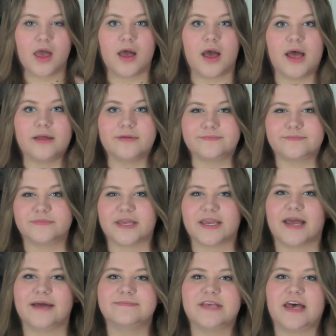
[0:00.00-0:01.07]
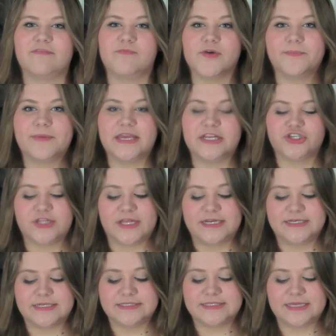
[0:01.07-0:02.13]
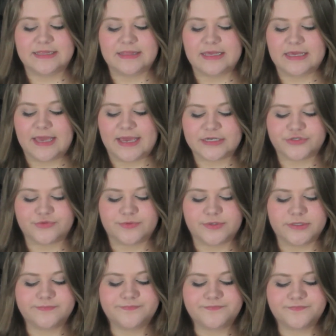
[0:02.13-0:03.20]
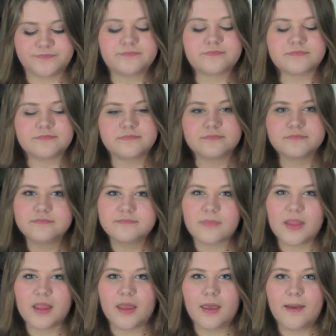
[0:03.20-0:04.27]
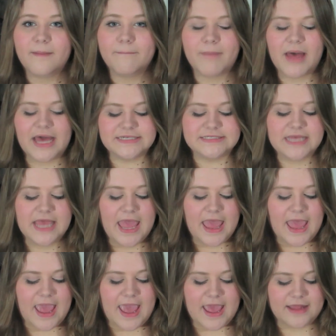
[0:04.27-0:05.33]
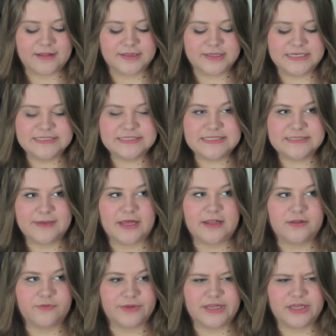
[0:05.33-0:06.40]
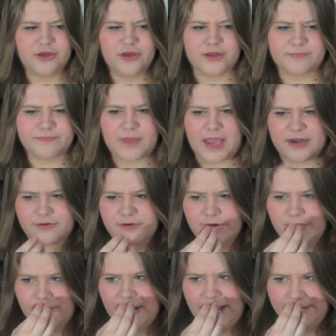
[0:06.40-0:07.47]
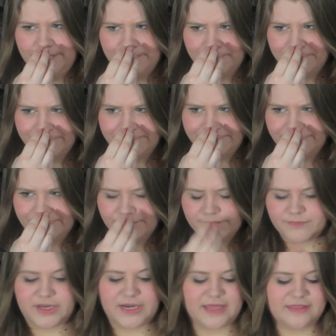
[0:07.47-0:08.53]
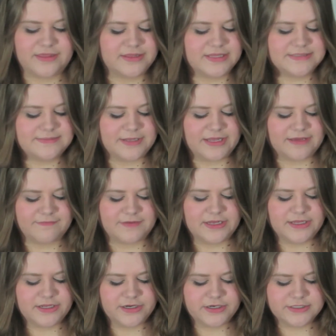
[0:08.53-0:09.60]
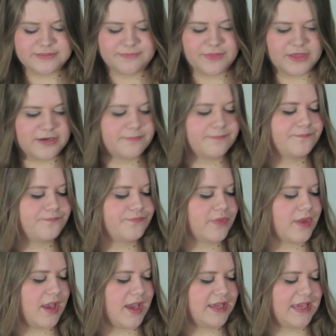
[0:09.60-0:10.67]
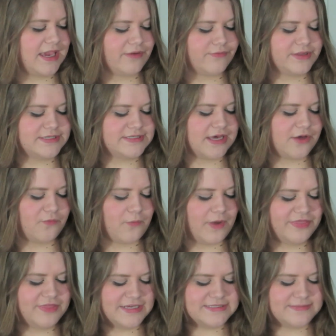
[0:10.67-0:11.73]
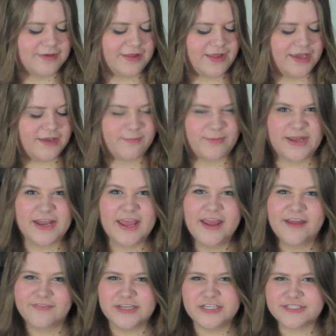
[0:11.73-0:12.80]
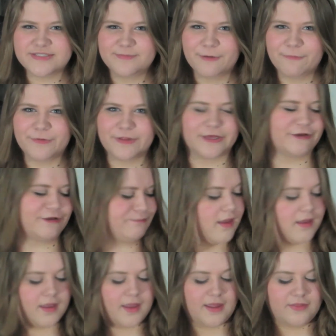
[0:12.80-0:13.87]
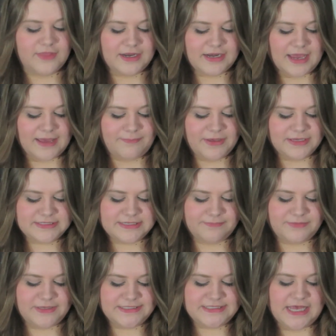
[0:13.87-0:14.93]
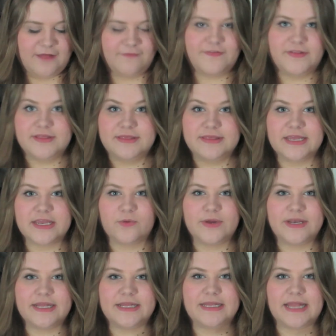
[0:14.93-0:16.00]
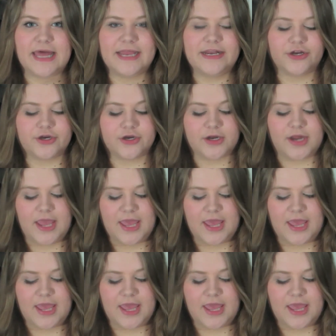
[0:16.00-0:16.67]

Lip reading: It comes off more peach than it does in the actual pot. And these smell really good. I don't know why, but I think they smell like vanilla or something. I can't really tell what they smell like, but they just smell really good. And then I picked up this e.l.f. liquid liner,